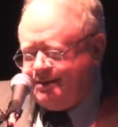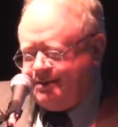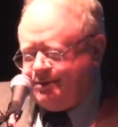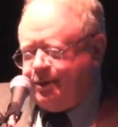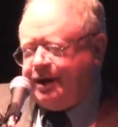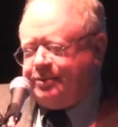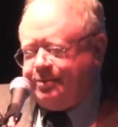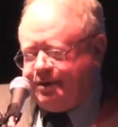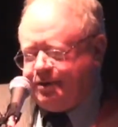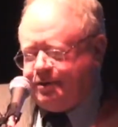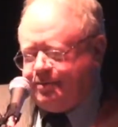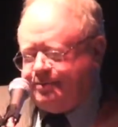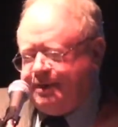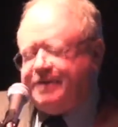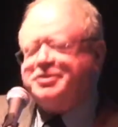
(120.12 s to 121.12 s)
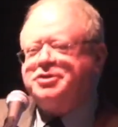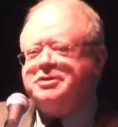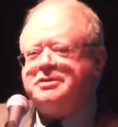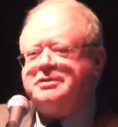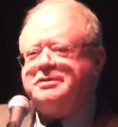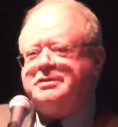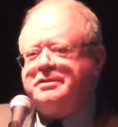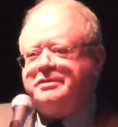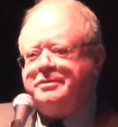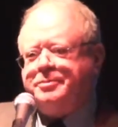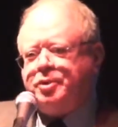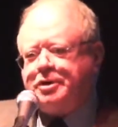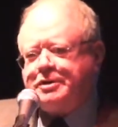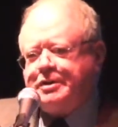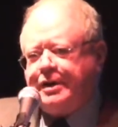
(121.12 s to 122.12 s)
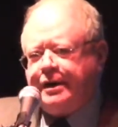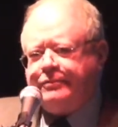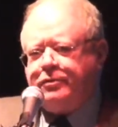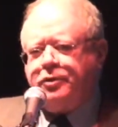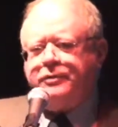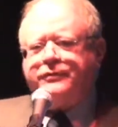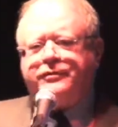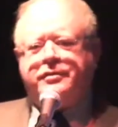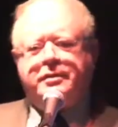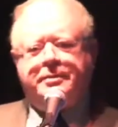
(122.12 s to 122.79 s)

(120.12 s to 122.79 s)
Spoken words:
Well, Bill mentioned the book that I wrote for